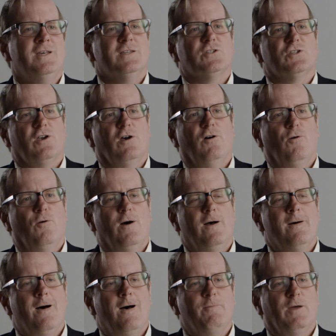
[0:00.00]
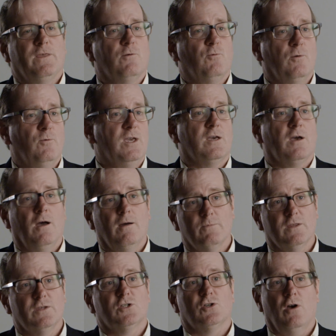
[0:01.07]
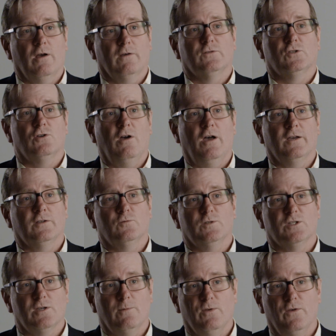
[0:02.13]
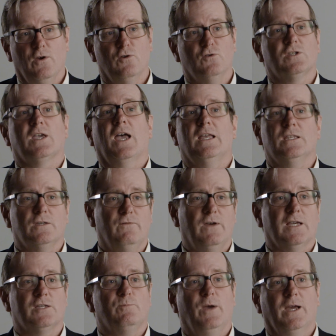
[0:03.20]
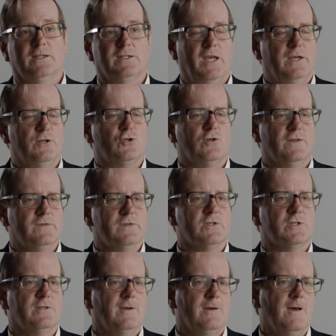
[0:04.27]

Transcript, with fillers: So um, I think when we come to the Song of Songs with some of those kinds of expectations,